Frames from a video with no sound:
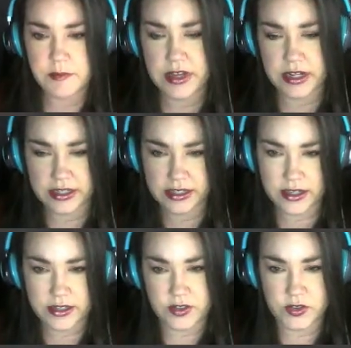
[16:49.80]

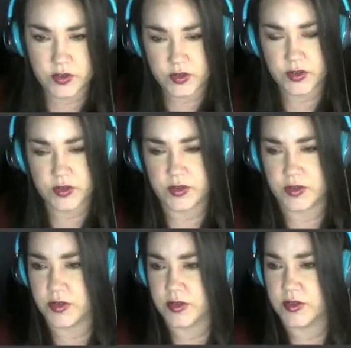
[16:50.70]

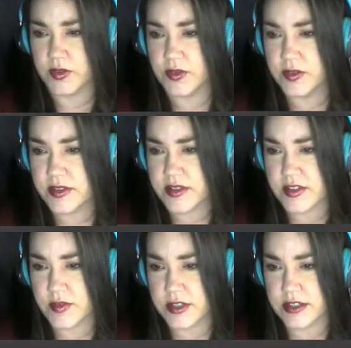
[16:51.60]
Americano.
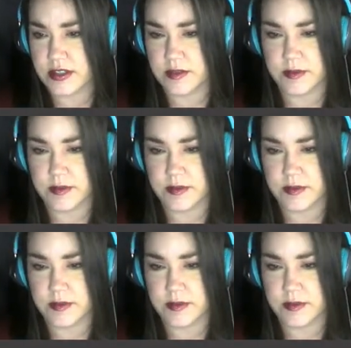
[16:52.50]
So what is an